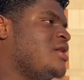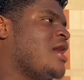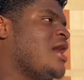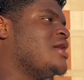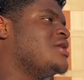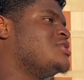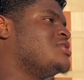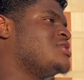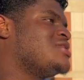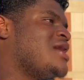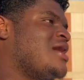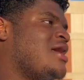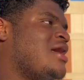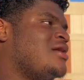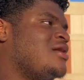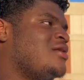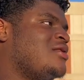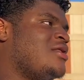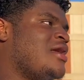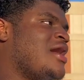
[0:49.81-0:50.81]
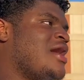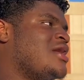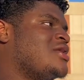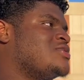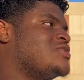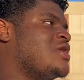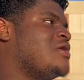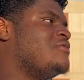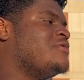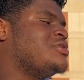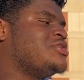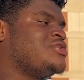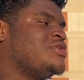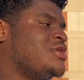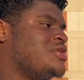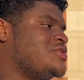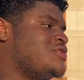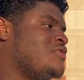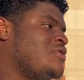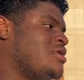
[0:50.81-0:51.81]
I just got out of class, so I went
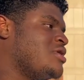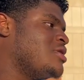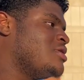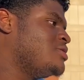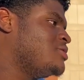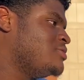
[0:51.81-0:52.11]
straight to work.